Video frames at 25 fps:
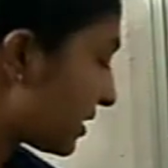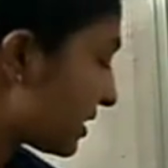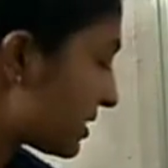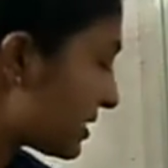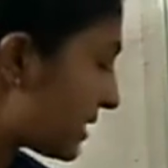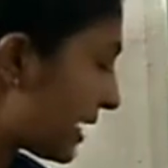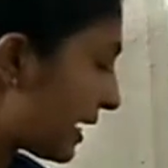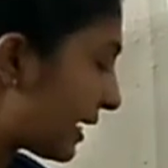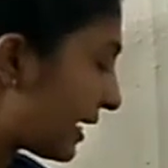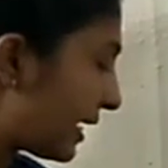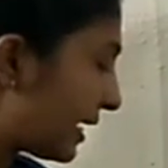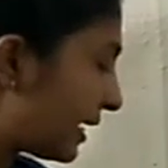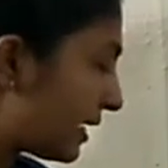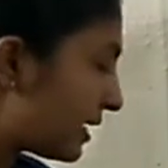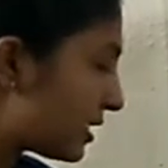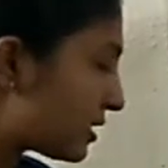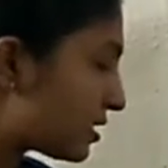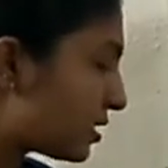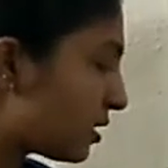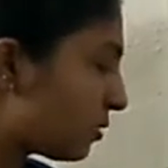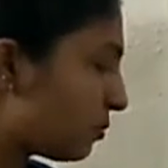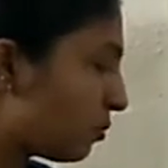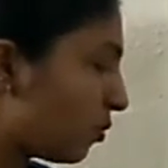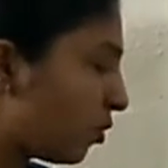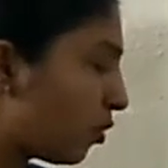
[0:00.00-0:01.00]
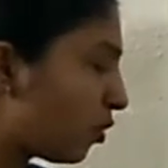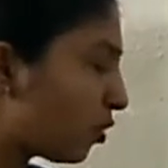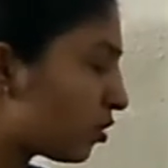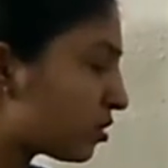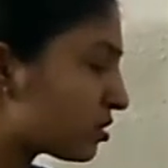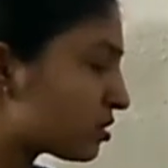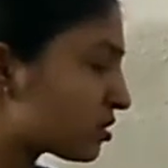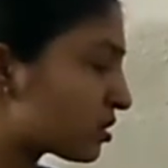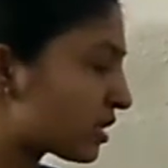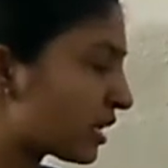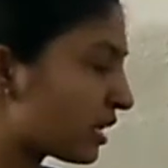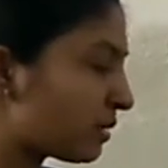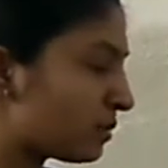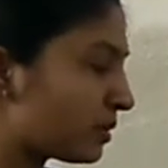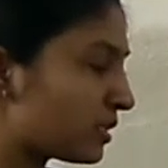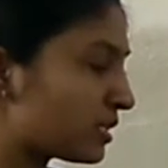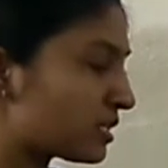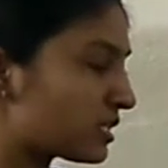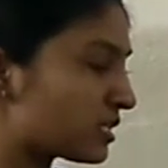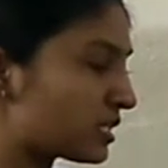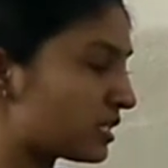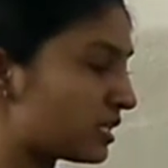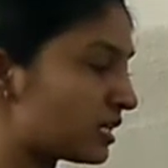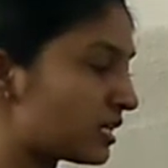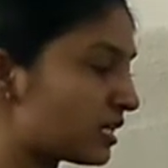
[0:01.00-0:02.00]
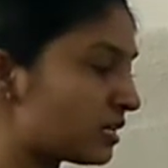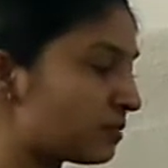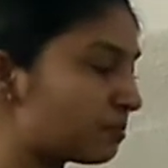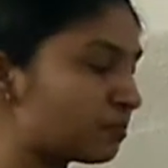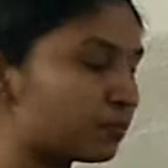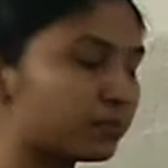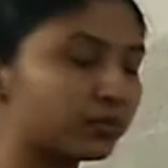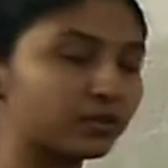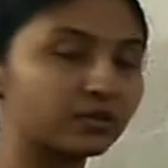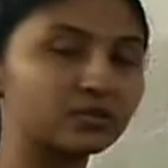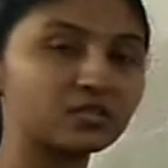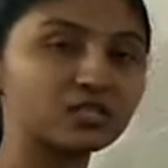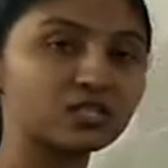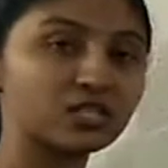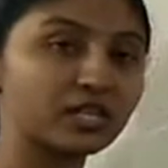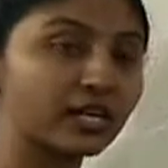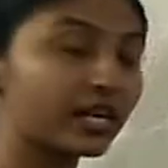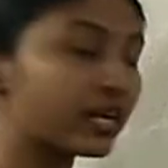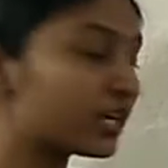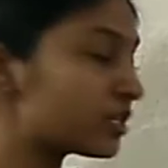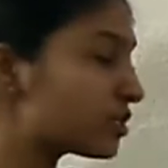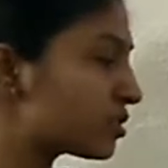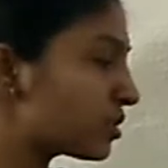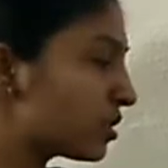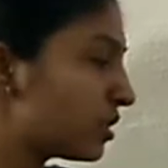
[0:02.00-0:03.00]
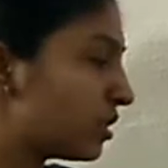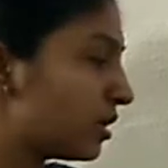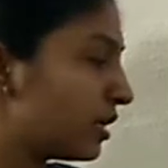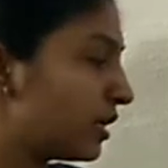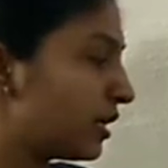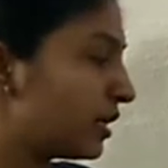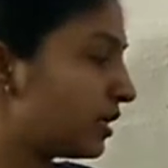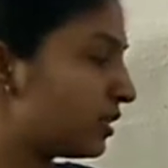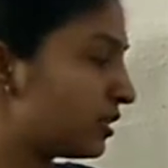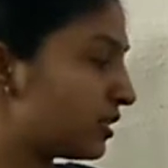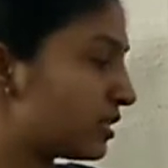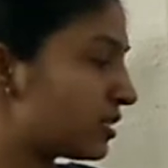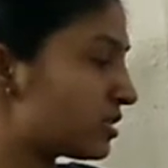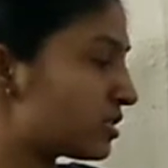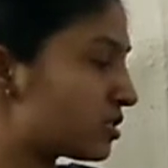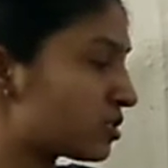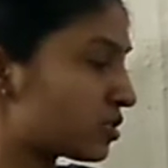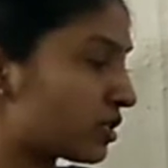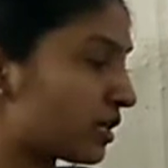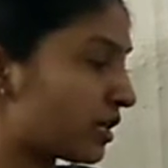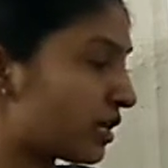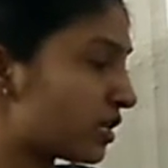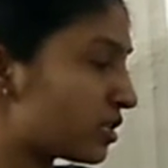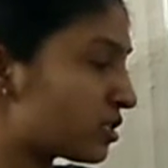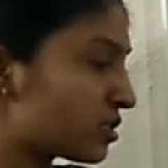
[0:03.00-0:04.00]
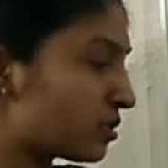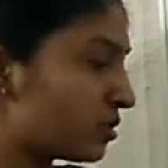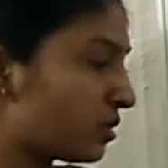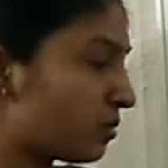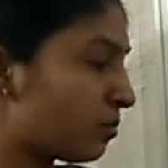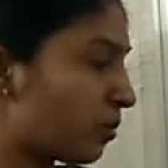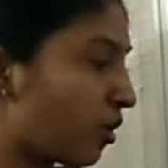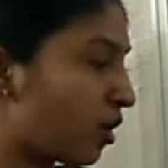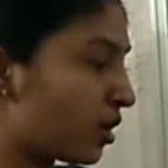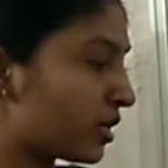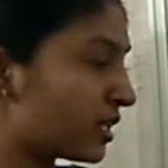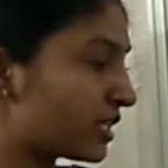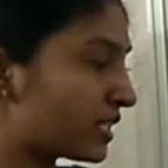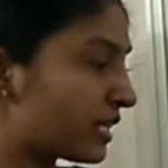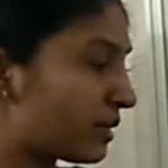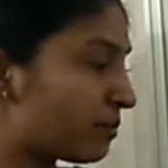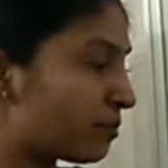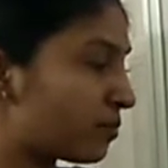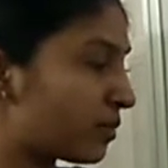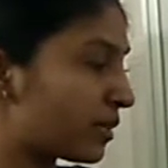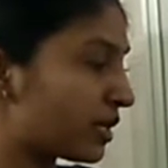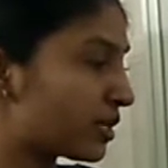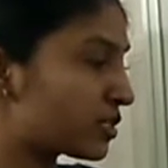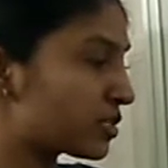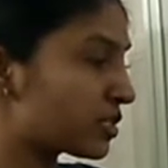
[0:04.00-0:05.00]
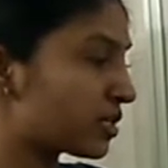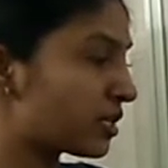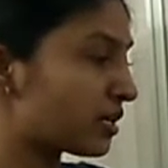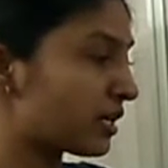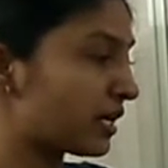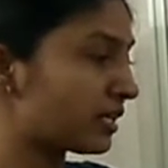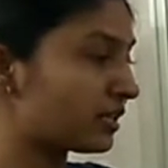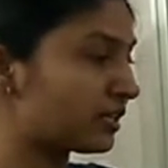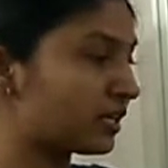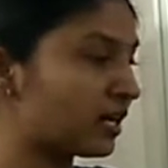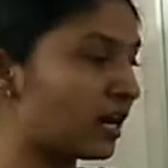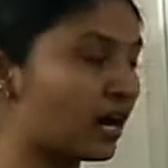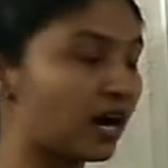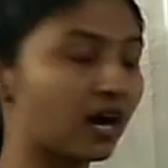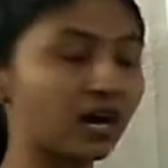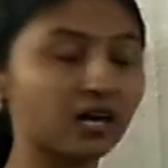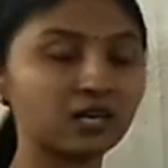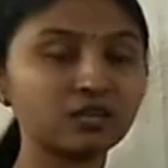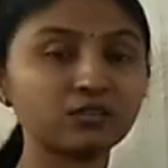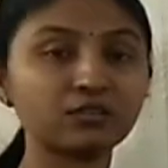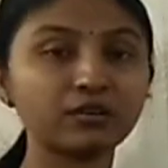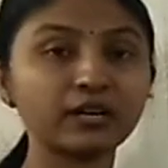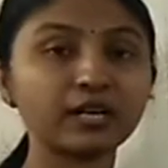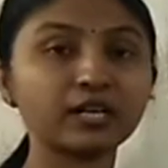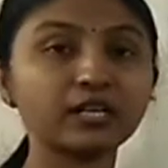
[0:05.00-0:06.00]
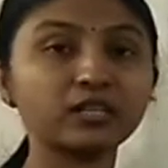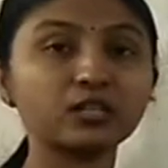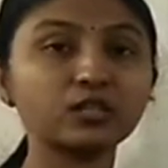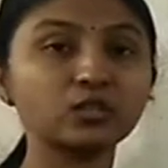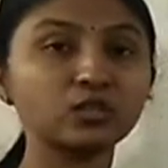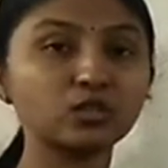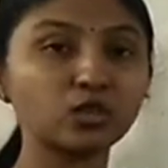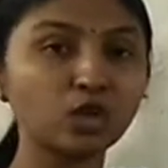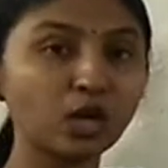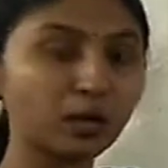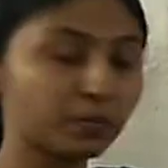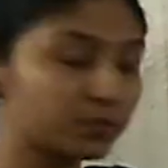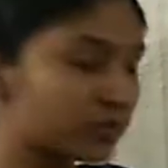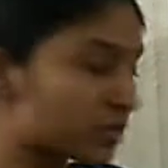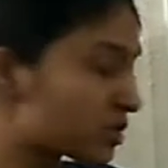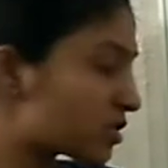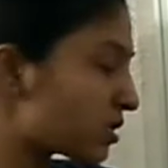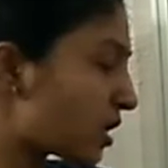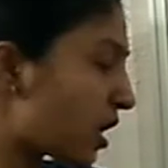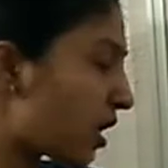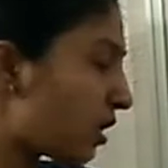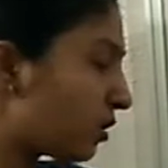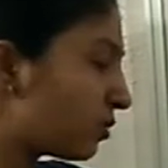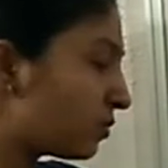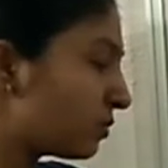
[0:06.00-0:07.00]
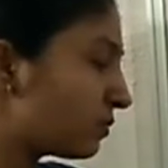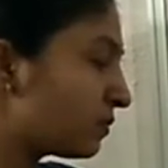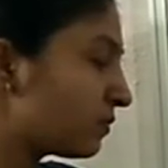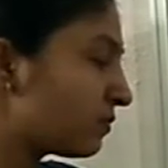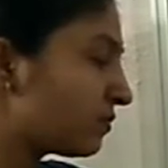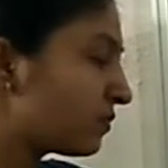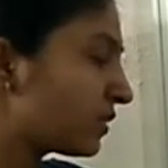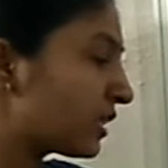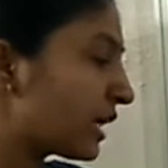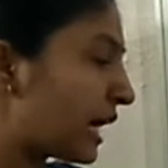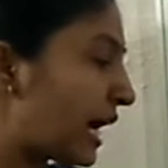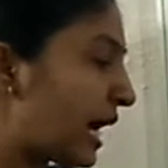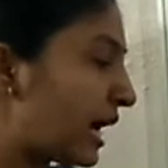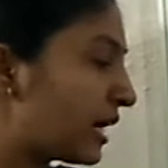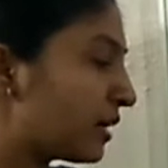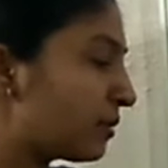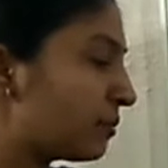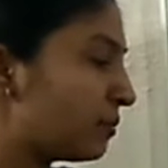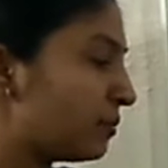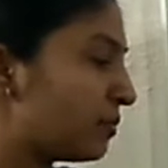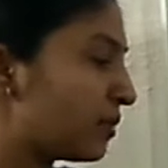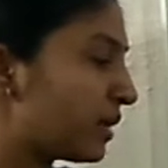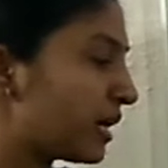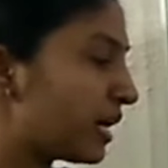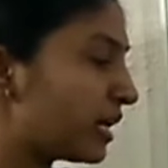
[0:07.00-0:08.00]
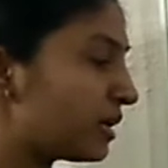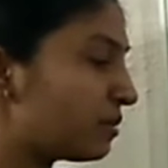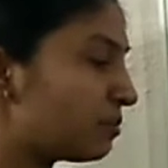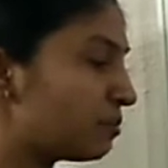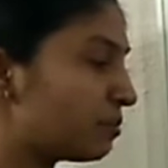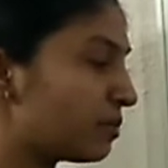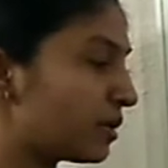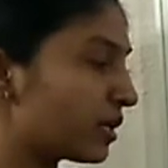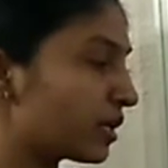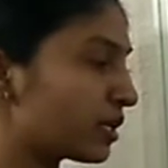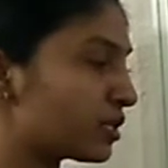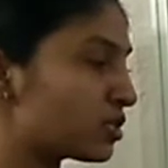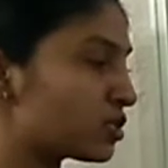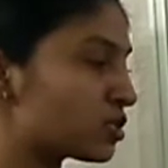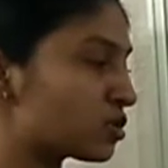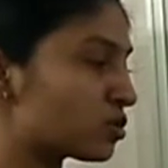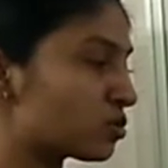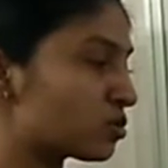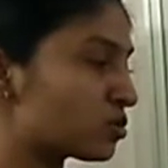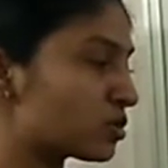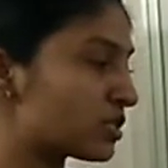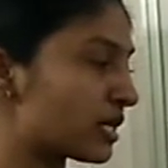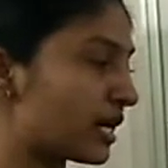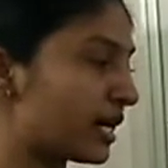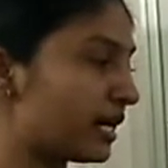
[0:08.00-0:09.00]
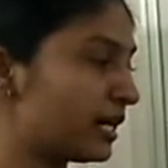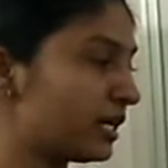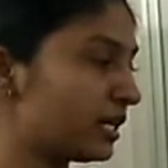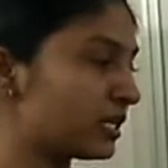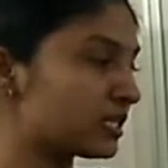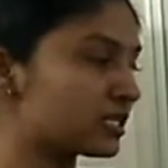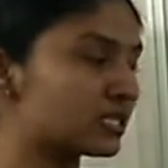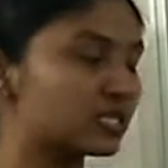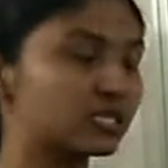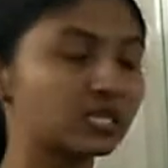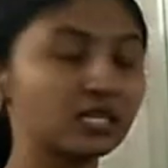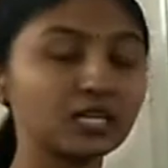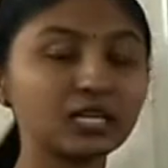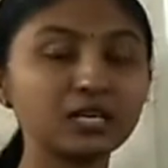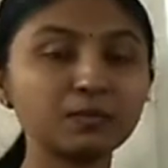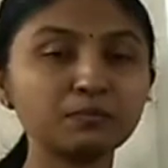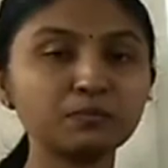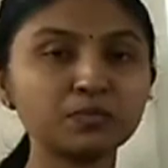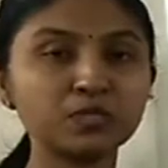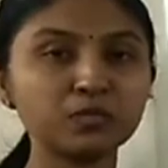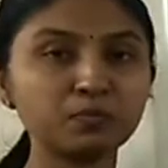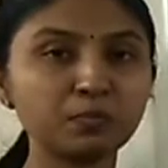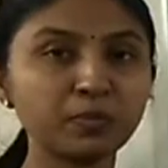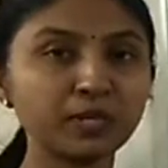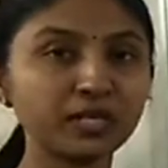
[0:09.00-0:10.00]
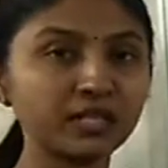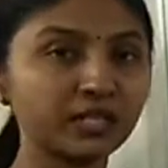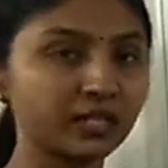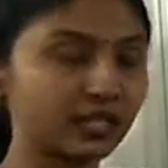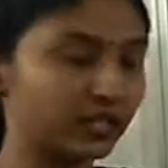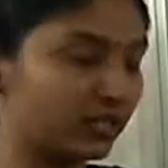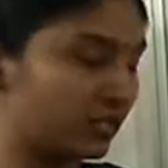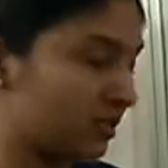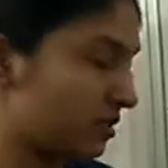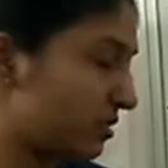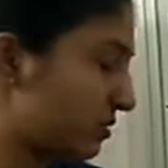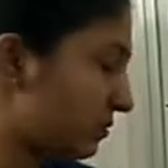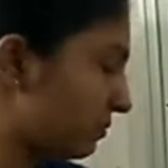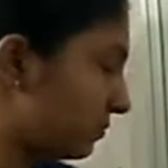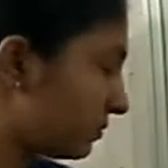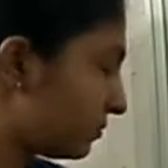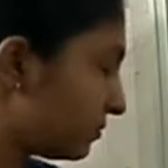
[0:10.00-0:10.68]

Second is the more stable sleep stage. In this stage, the body temperature and the heart rate drops down and brain begins to send sleep spindles.